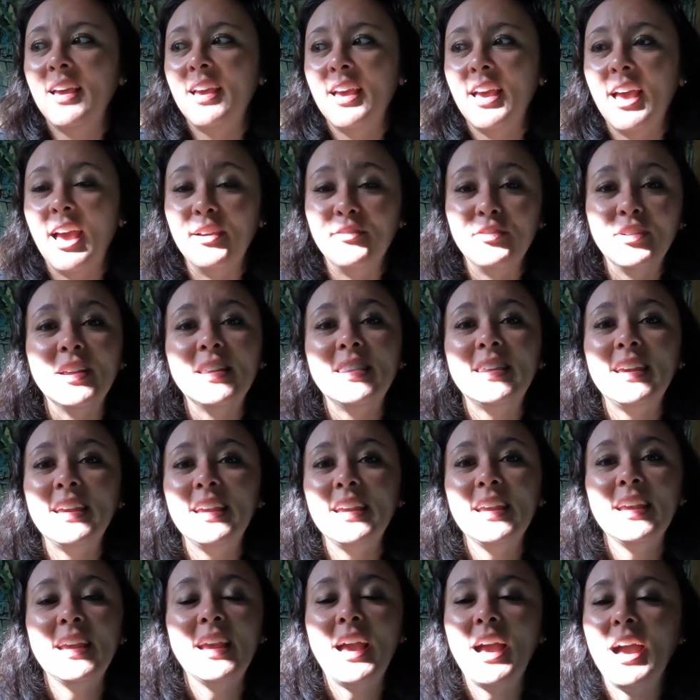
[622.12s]

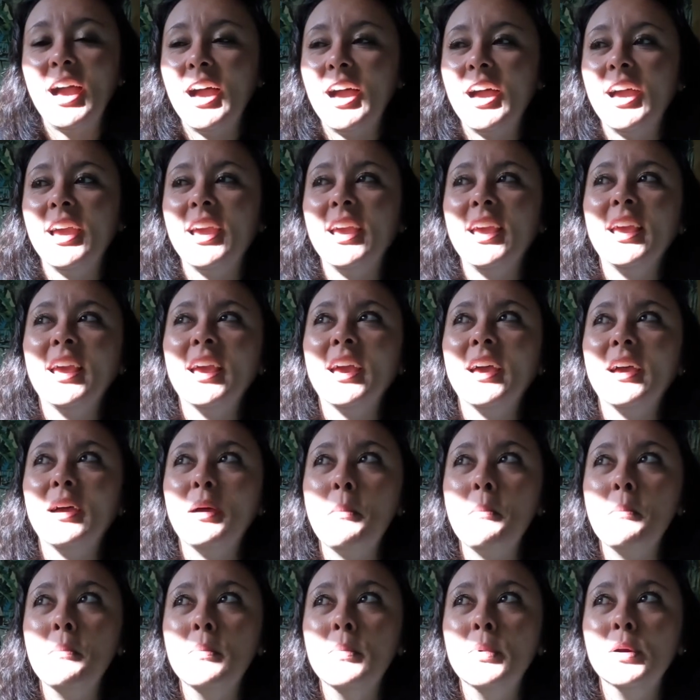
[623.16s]
everything, I
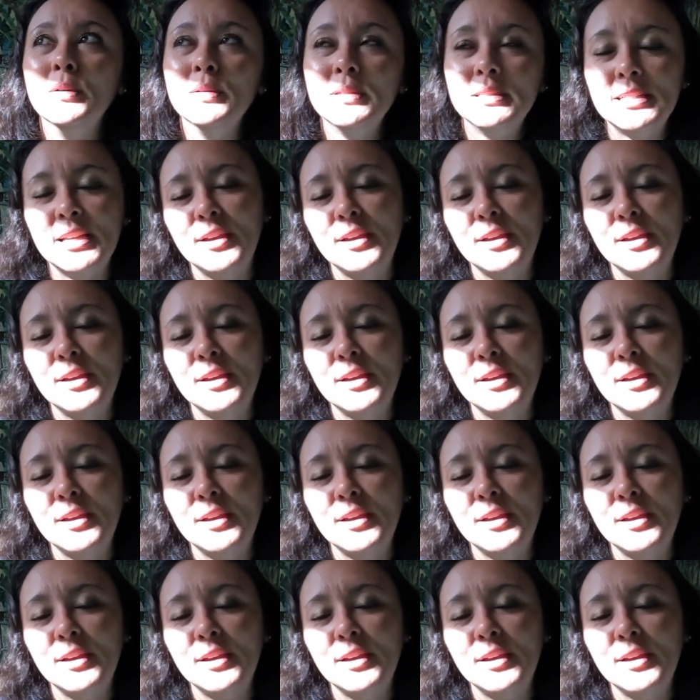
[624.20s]
most